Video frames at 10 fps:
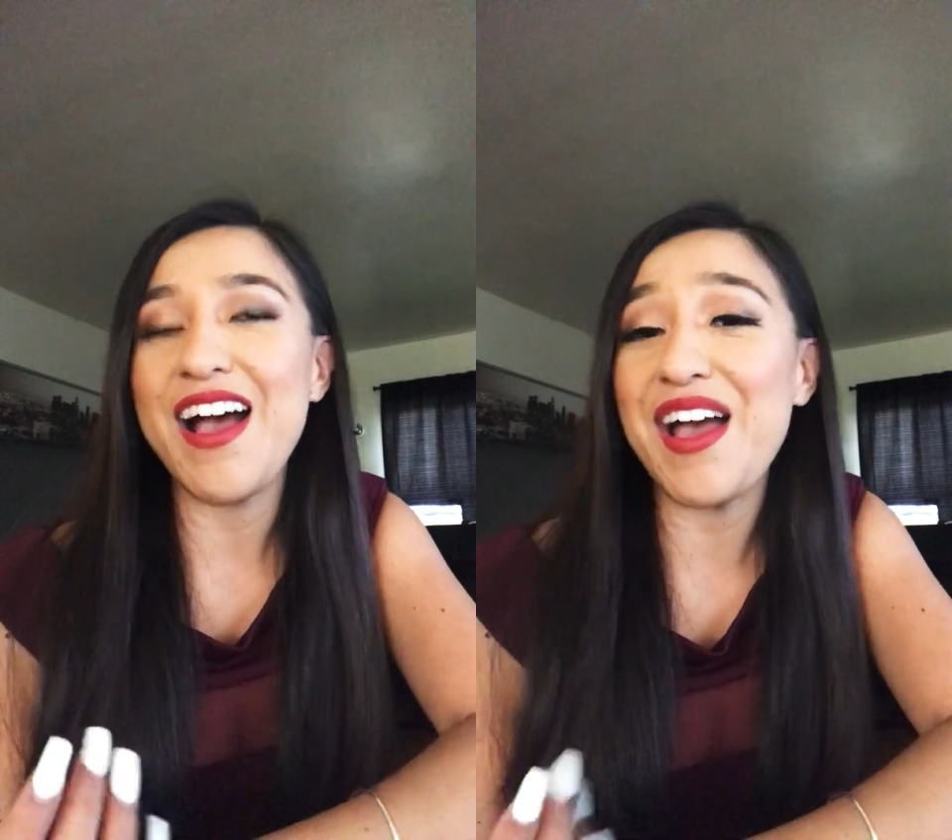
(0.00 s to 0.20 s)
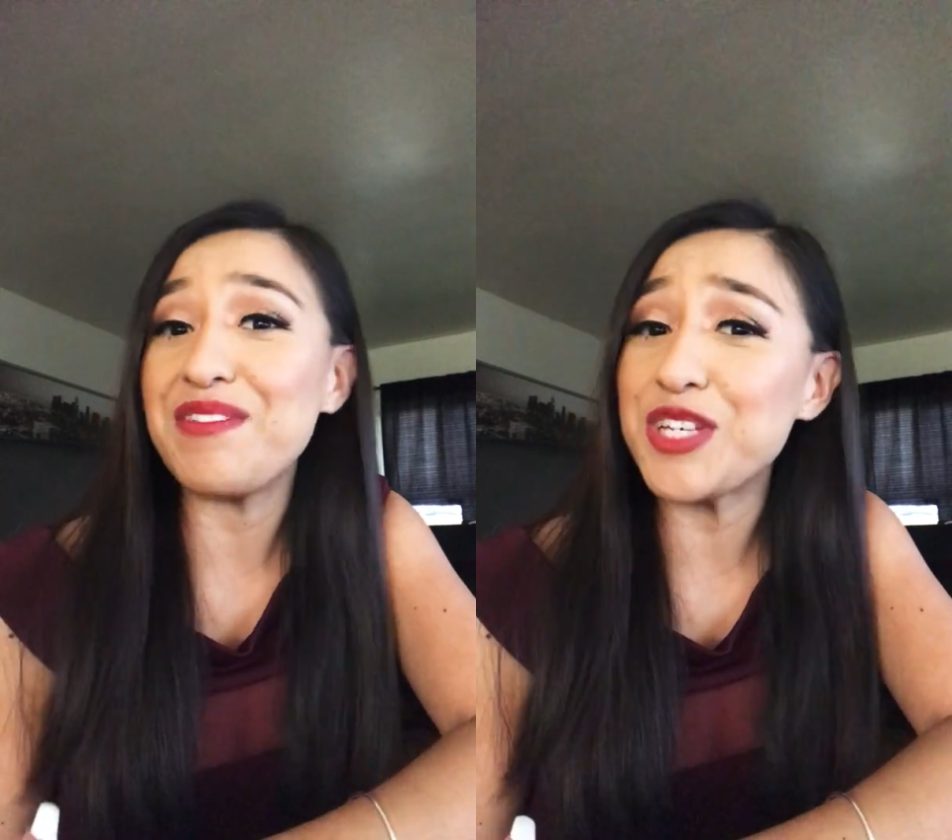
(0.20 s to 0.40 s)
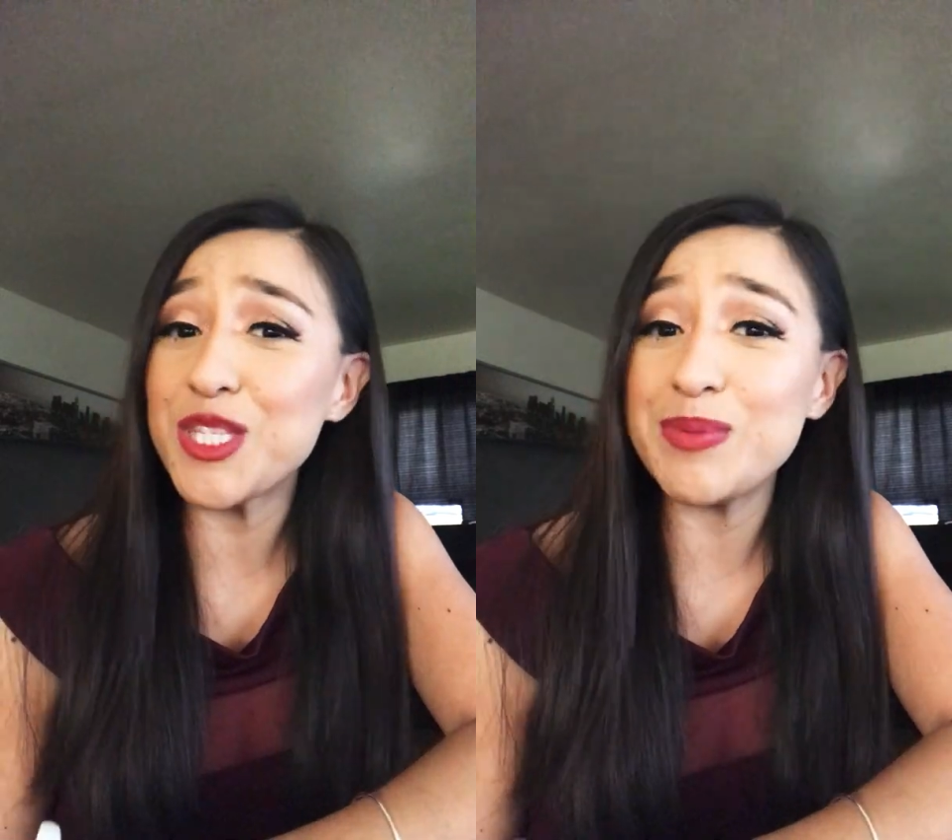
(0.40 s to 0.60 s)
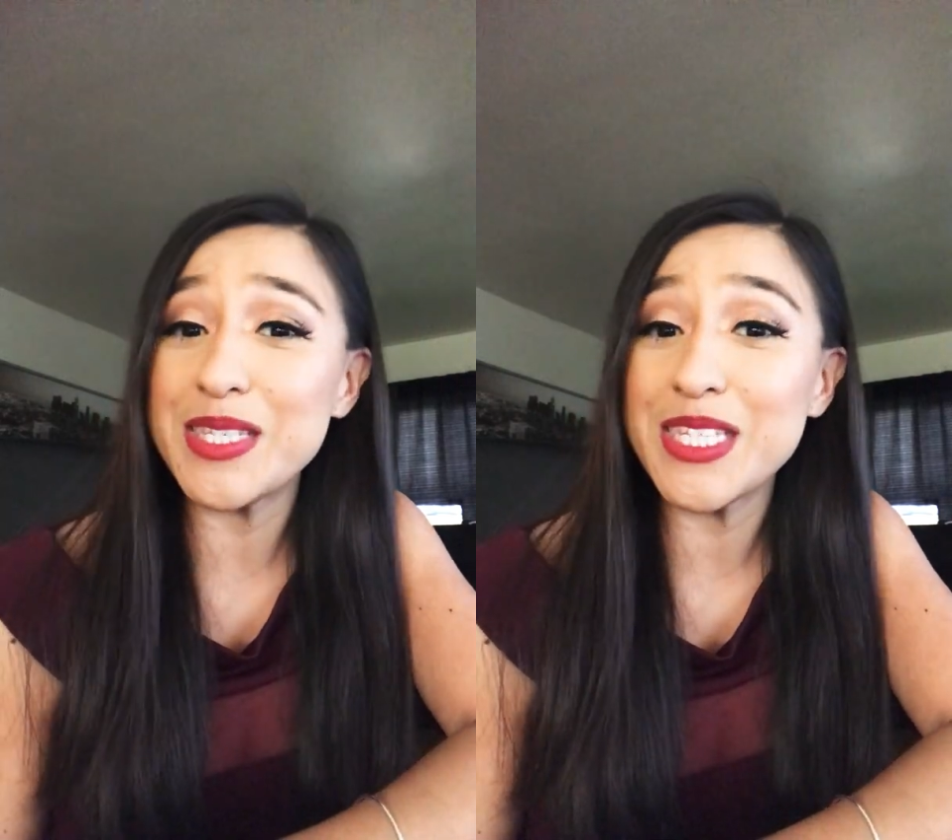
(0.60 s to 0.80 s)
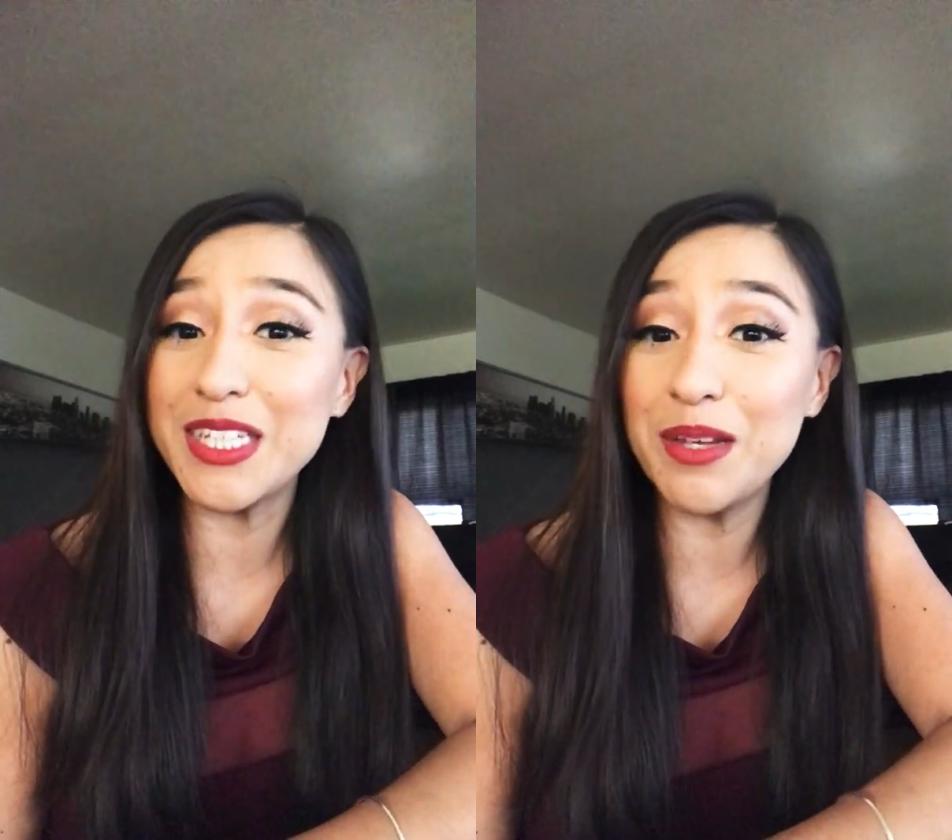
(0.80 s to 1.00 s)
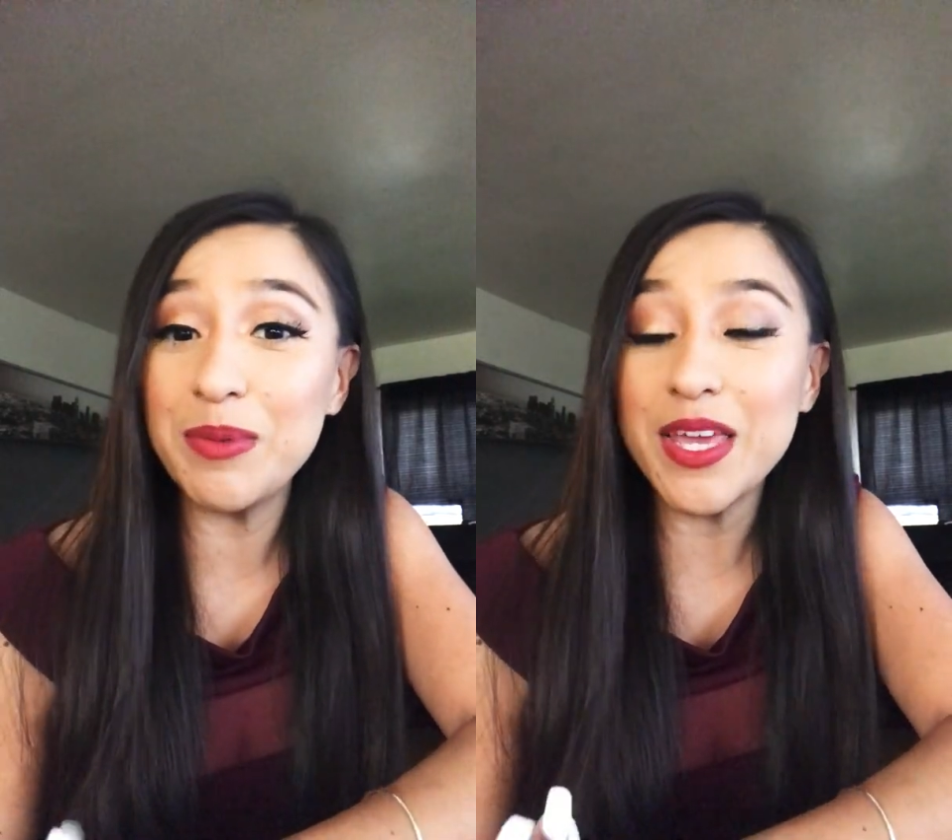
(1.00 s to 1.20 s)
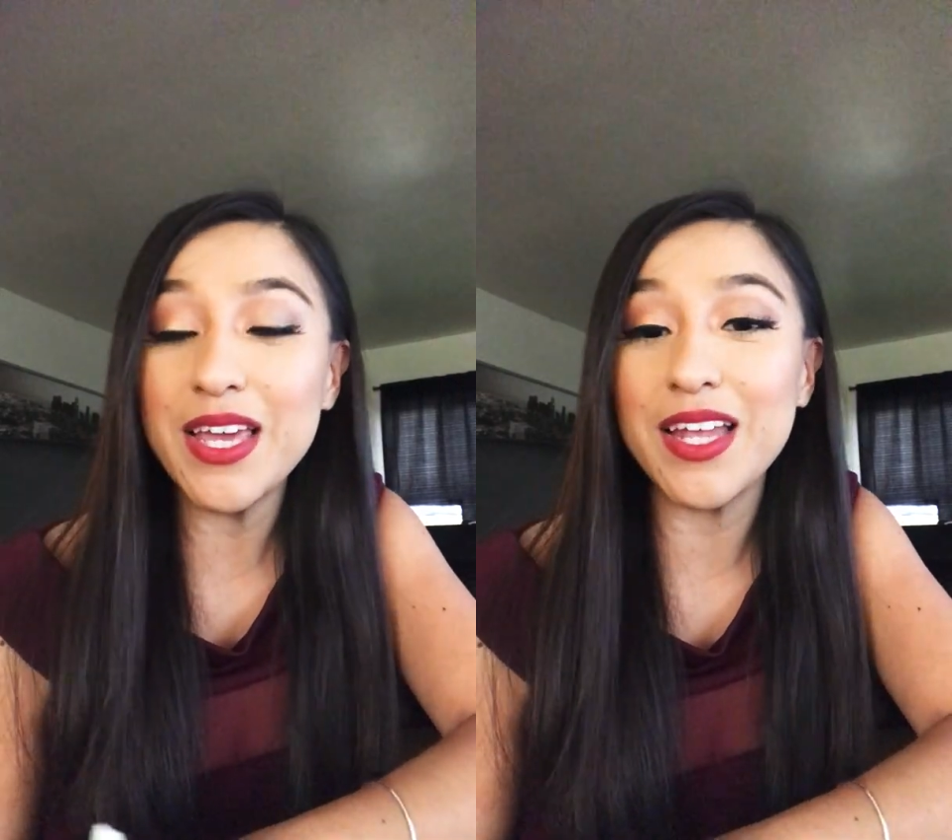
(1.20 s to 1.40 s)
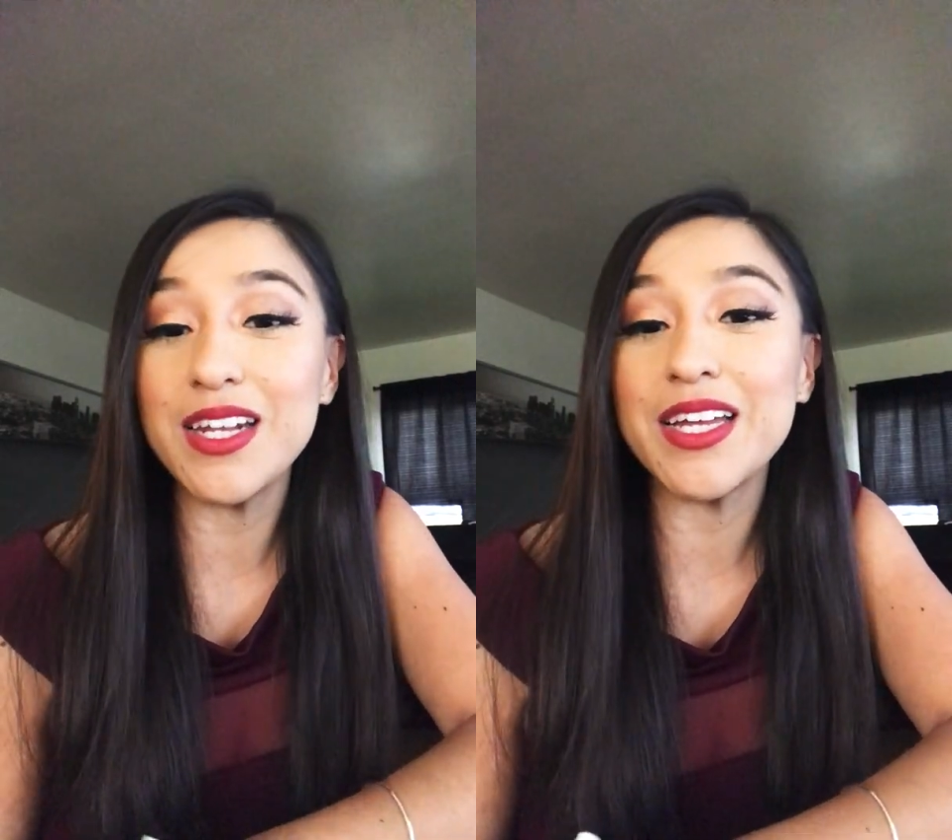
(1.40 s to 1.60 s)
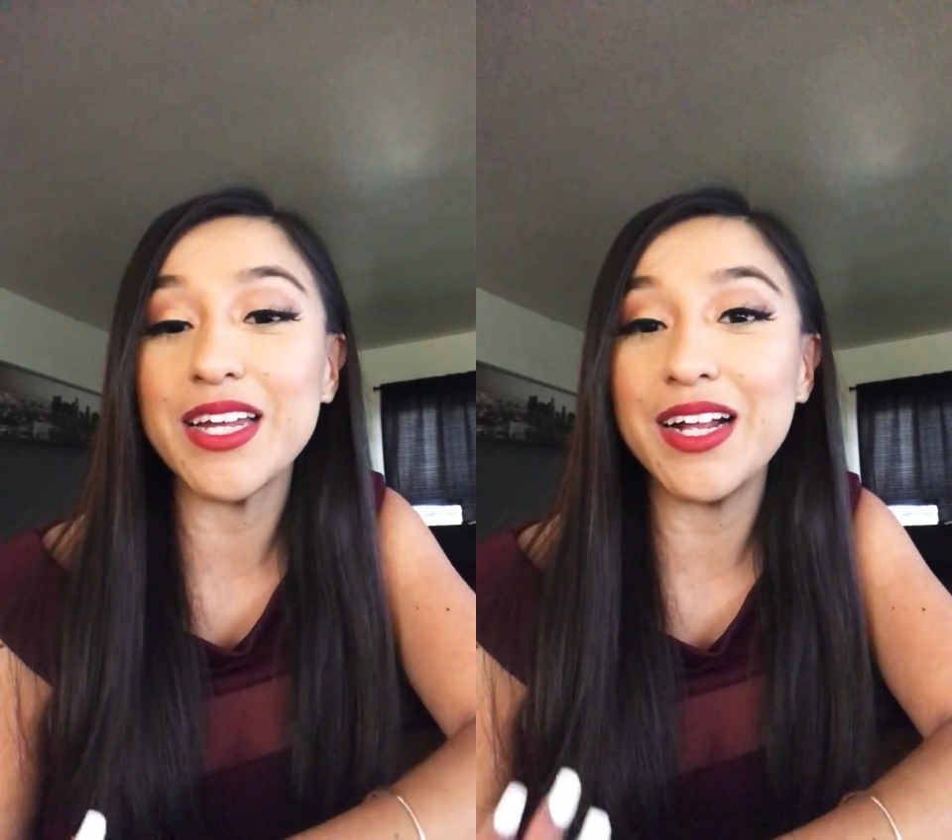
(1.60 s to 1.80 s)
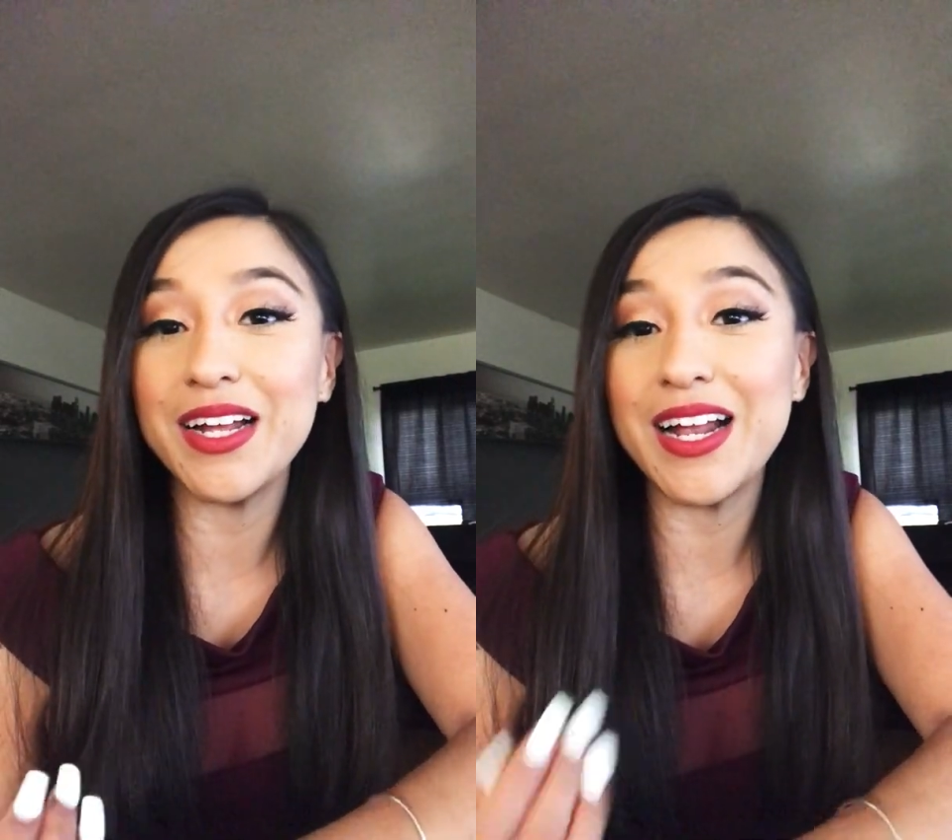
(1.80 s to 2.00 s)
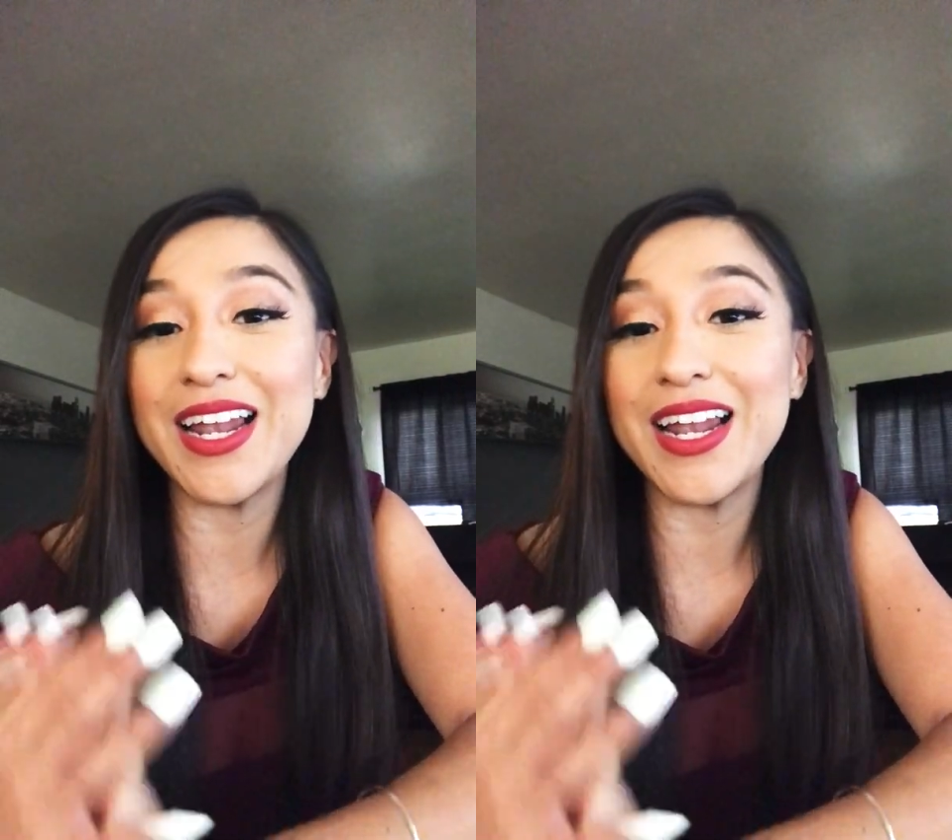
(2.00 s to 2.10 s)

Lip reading: I've just been sleeping and looking